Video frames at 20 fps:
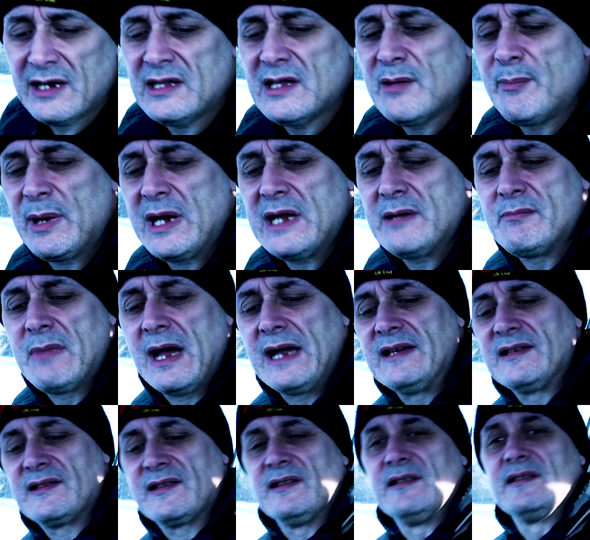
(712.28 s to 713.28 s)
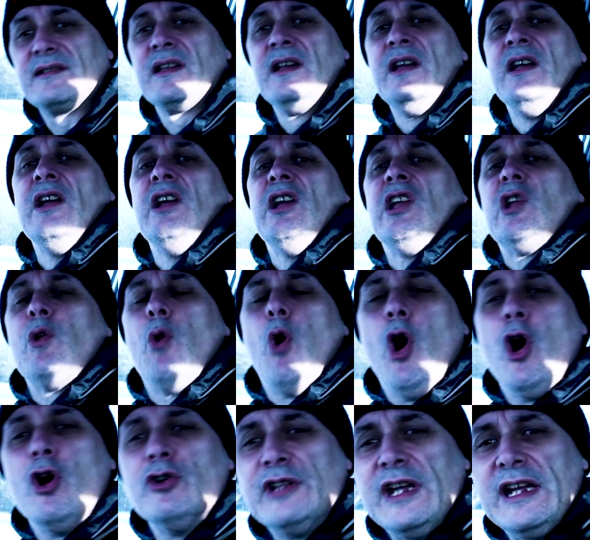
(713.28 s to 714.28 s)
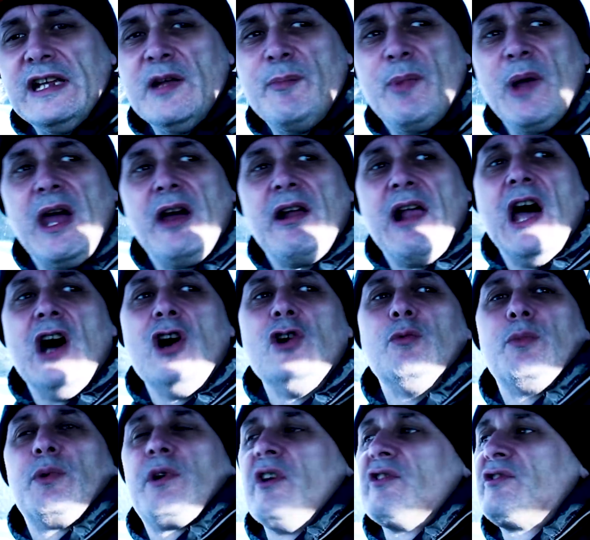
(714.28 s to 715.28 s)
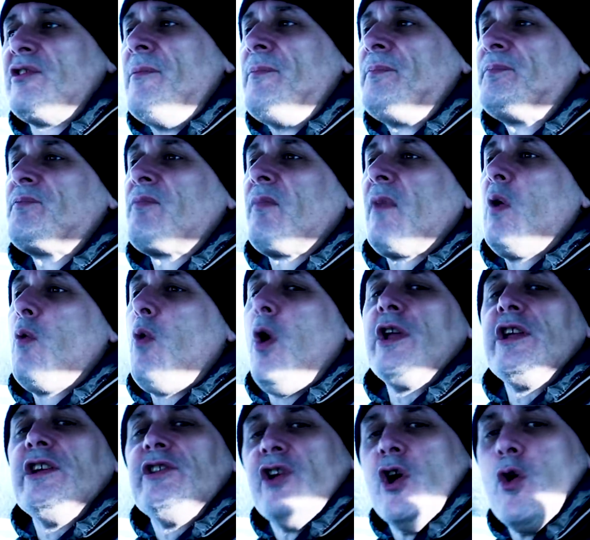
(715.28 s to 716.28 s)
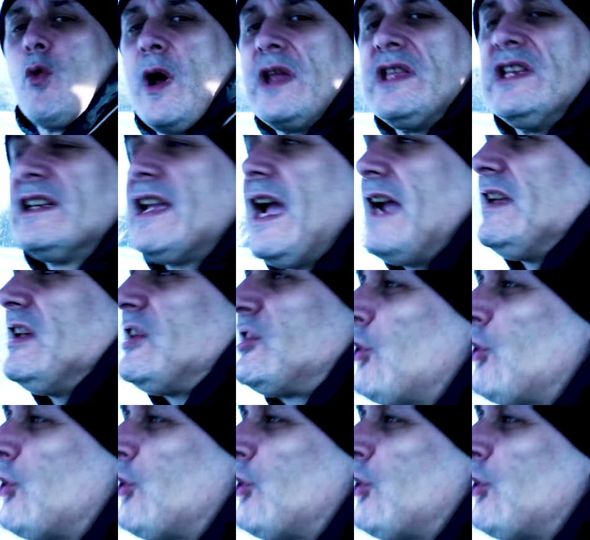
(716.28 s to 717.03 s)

in the bean masons, you all need a bit of help because. What you do when you get your